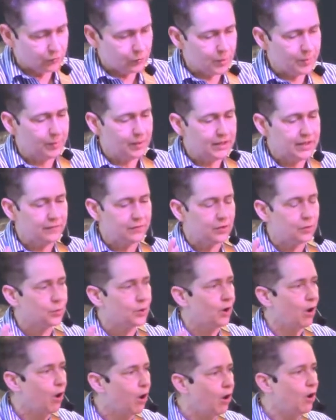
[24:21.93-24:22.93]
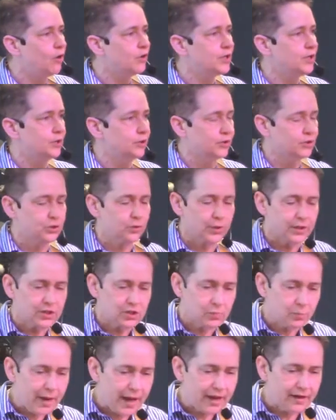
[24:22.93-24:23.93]
We believe that we're all here to
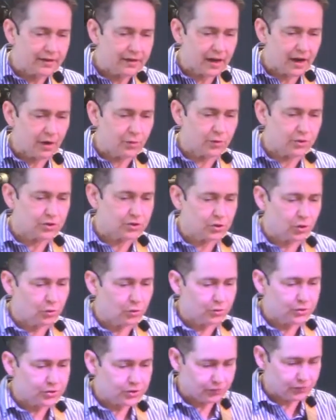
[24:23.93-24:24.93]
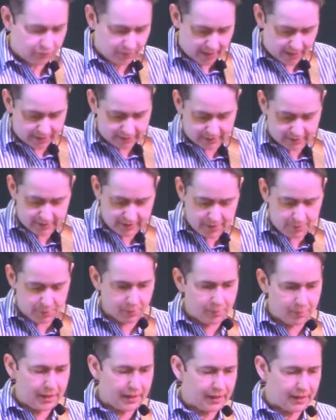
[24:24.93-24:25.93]
expand our souls, to find a deeper
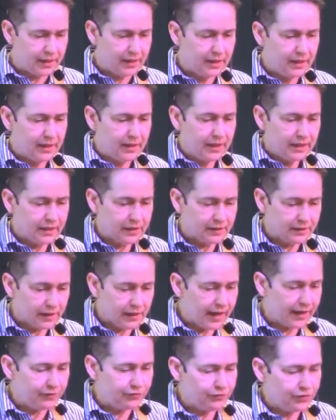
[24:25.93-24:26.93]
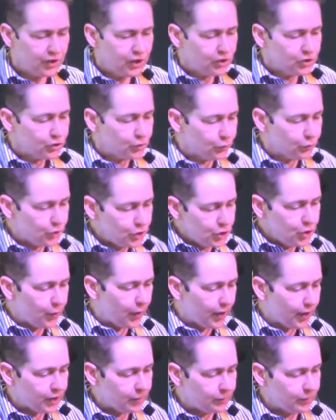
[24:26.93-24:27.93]
meaning in life, to renew
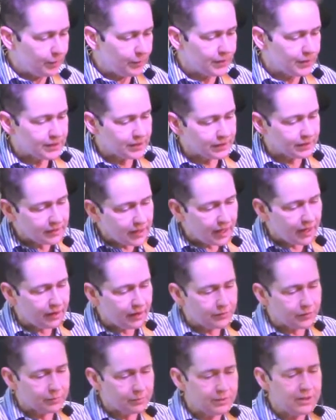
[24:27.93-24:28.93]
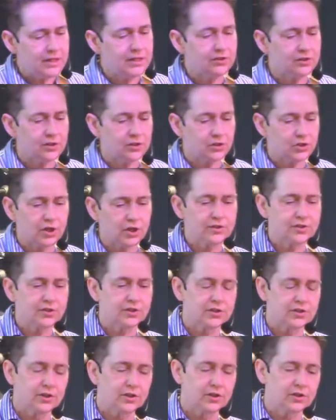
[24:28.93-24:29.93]
our commitment to love and peace and
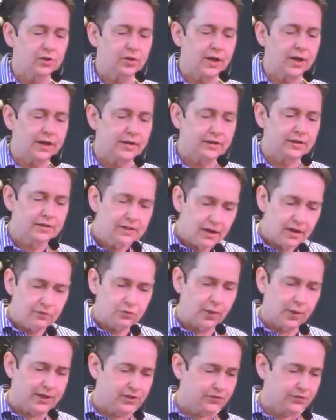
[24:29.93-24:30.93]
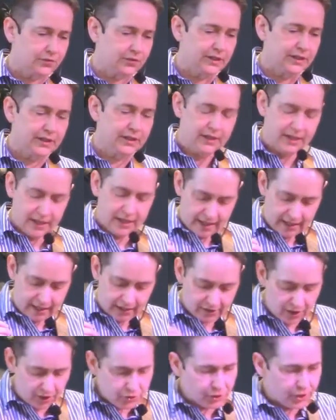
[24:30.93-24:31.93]
justice, and learn how to love wastefully and
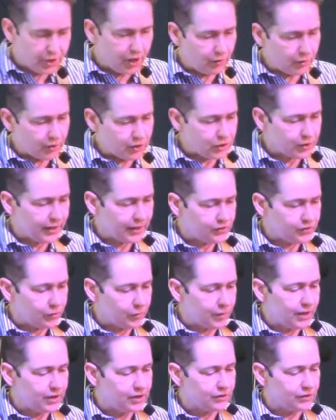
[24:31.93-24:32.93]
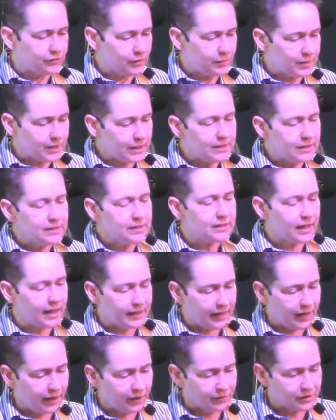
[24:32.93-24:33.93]
undergo a transformation from the inside
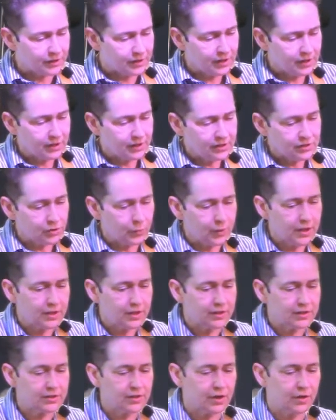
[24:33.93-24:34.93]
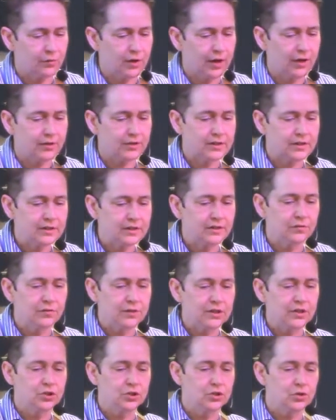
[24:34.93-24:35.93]
out so we can discover how to live
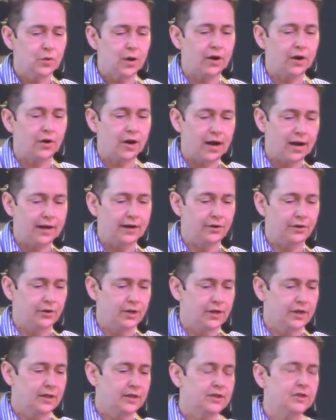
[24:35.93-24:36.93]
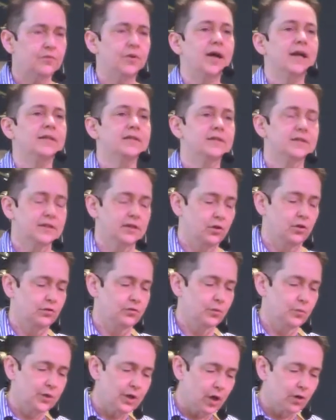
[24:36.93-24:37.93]
into our higher divine self. And
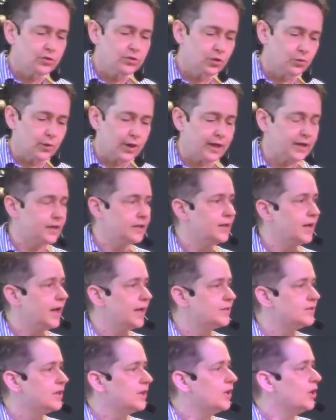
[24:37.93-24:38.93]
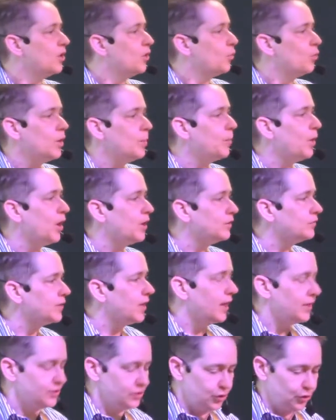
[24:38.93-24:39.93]
we also recognize we're part of
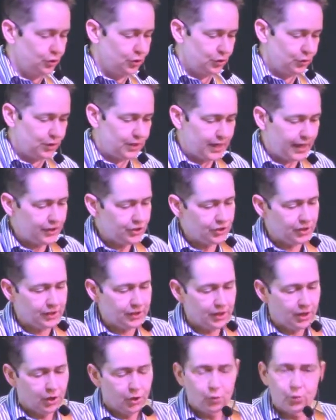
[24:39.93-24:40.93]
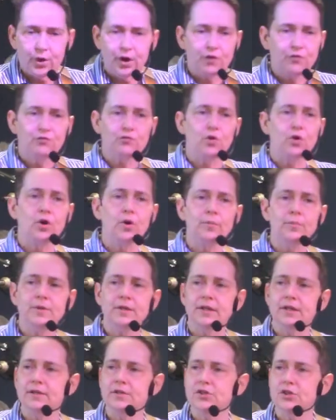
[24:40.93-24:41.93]
God's good creation. We are formed
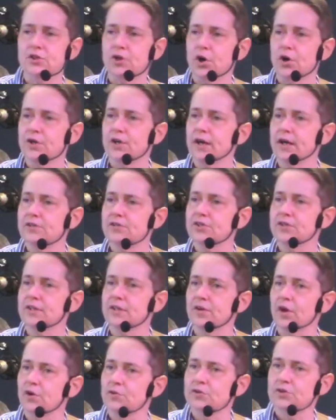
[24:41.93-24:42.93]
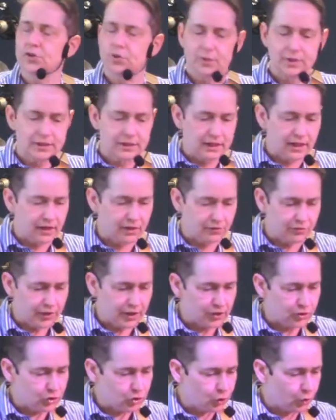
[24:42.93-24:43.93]
in stardust and also in love
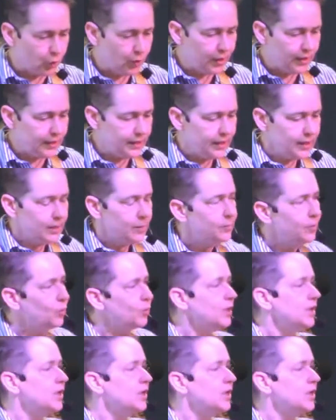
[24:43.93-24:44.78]
and joy, but we